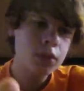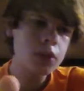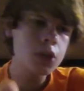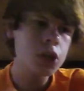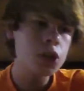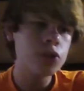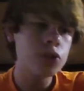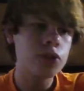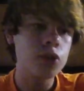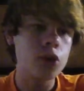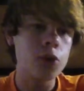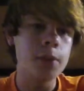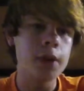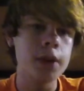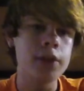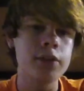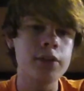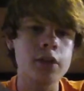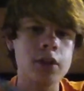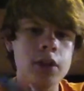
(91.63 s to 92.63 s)
So
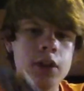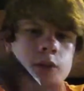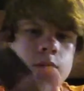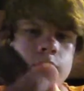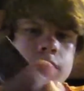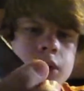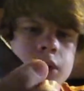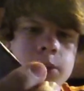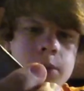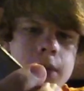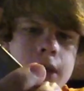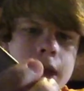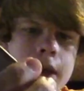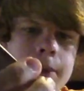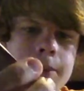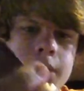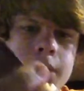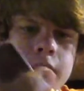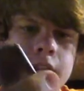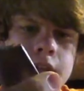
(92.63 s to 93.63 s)
basically what's going to be
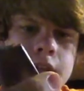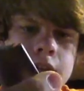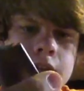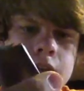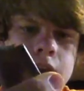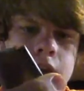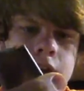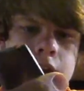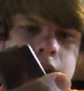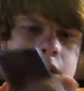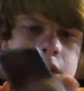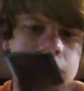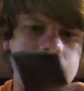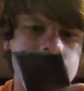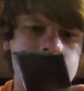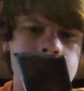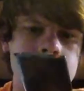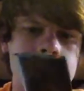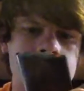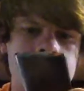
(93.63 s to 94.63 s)
happening here
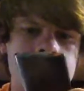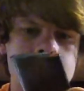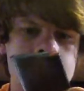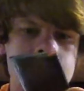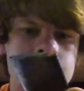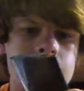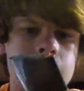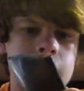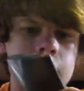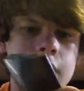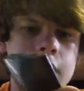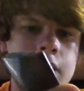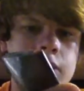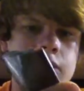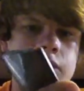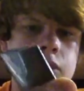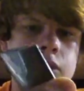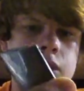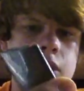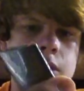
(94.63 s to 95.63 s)
is,
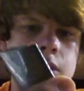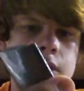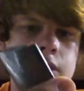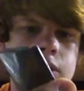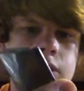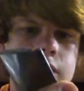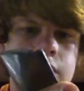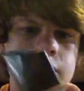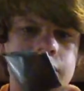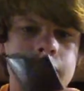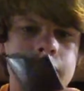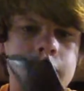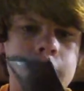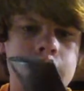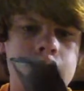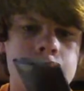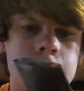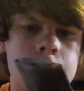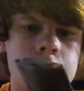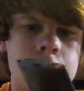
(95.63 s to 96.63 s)
as you know, I'll see if I
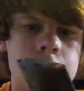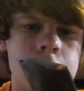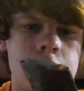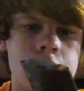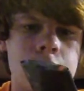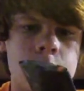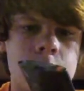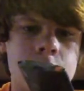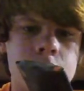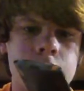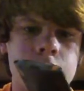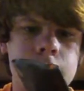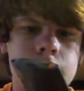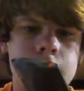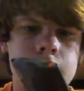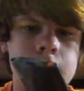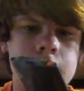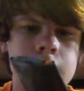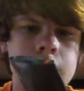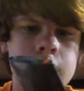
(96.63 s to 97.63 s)
can get the click wheel to
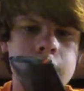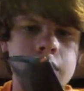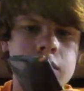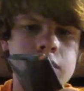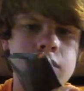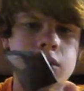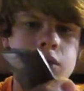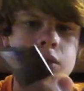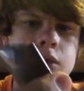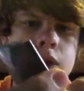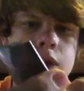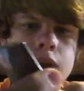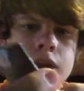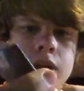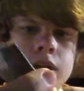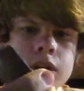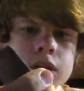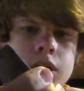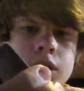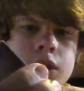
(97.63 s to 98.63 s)
stay in here real quick.
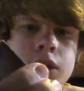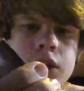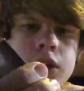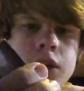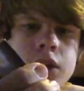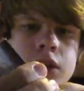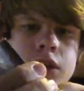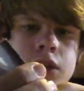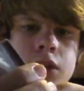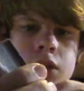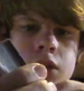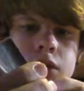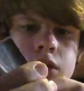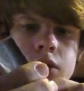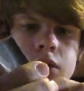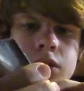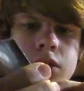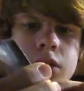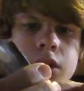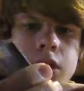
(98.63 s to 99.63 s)

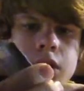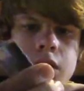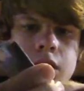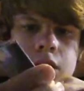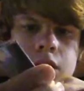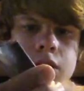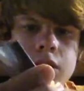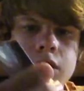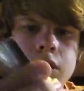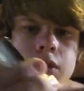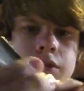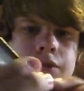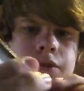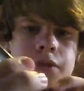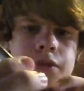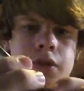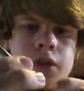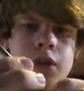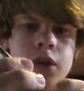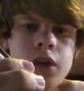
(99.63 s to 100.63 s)
Stay in there
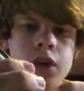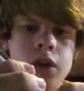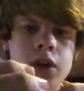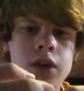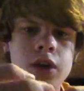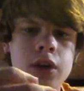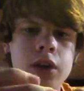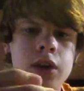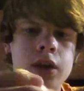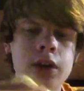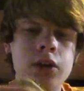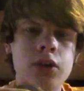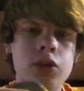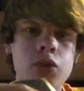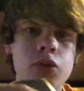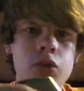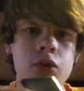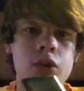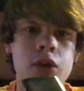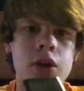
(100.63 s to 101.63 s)
enough. Oh yeah, I'll just
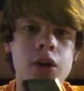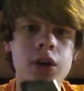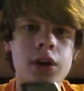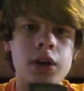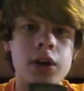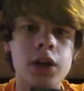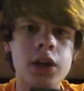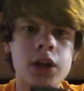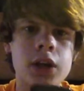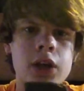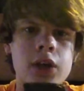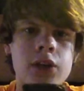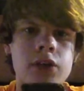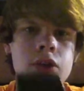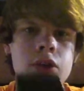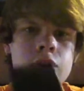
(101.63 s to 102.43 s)
hold it on. So